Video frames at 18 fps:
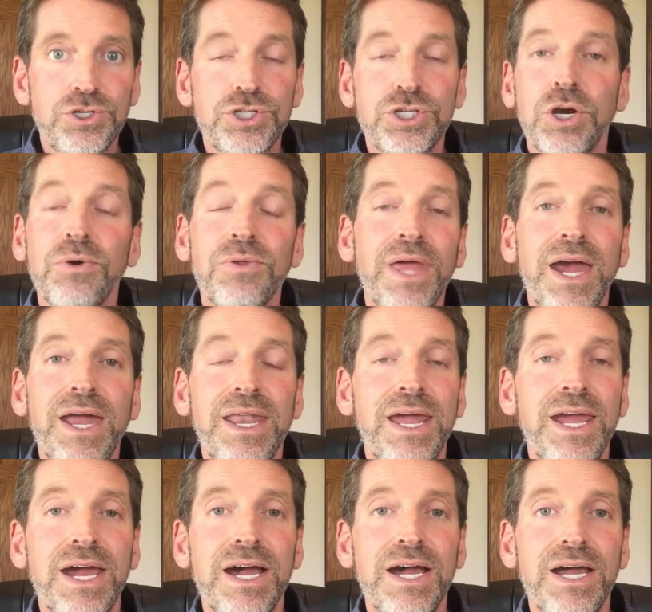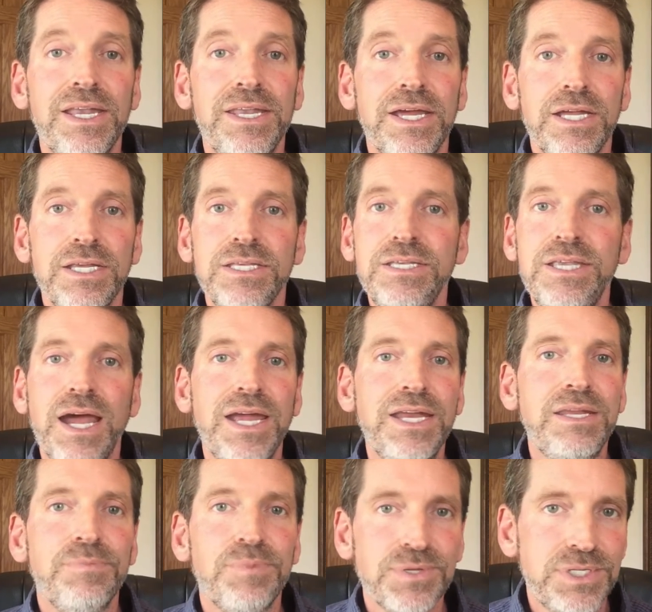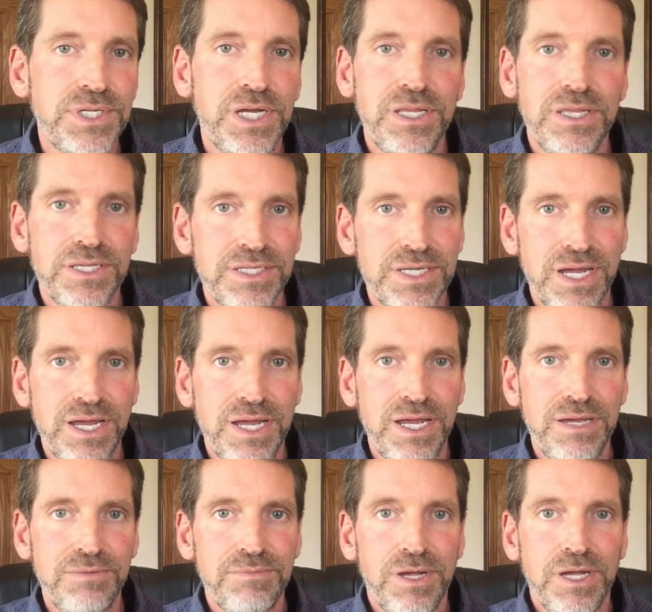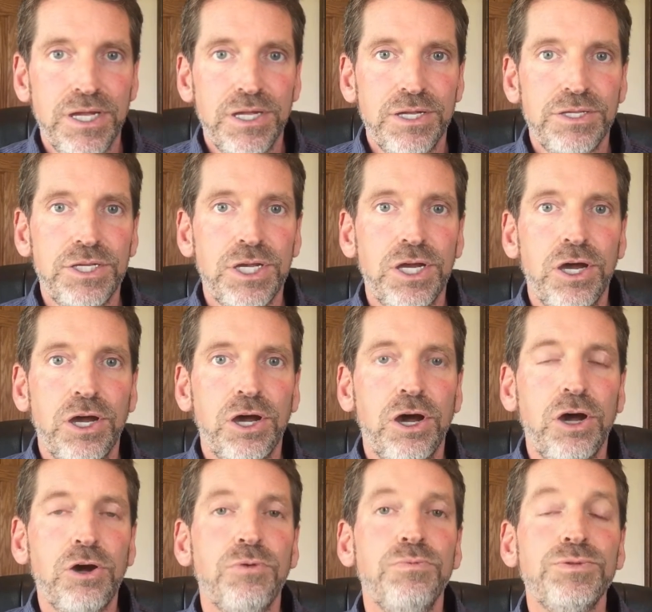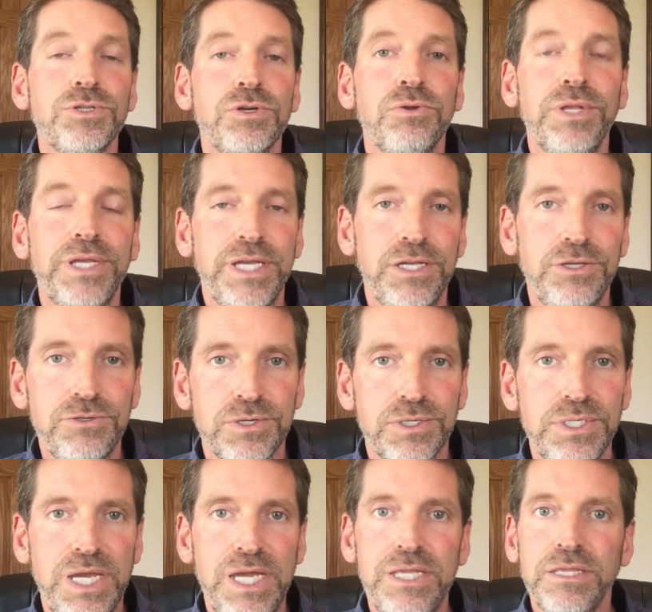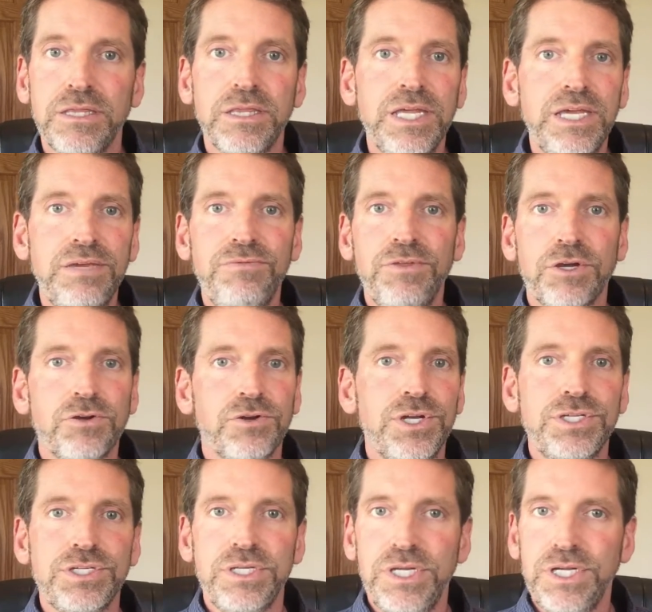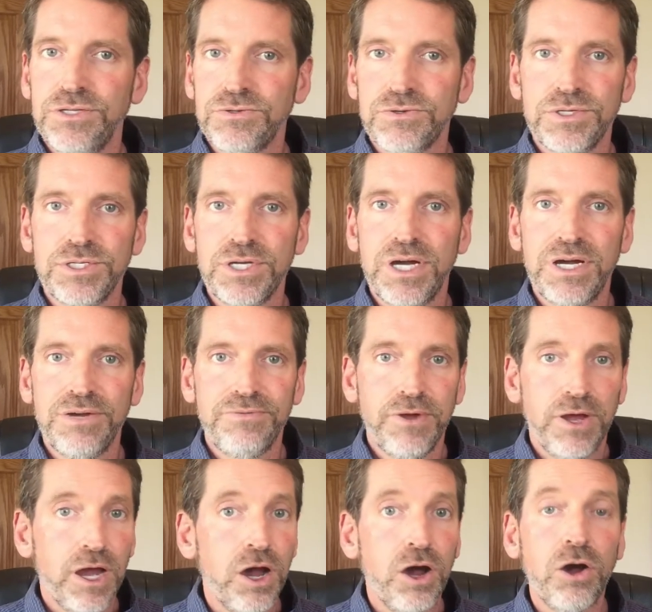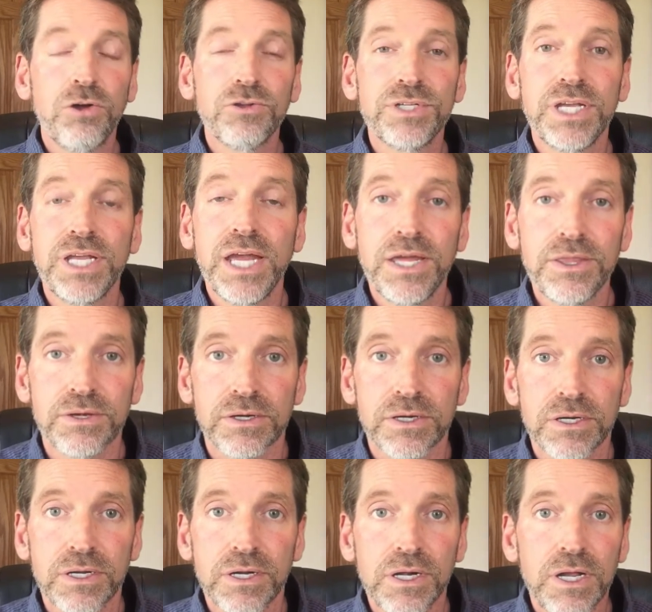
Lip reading: show that ad 90% of the time to homeschooling interests and leave the Christian interests off altogether.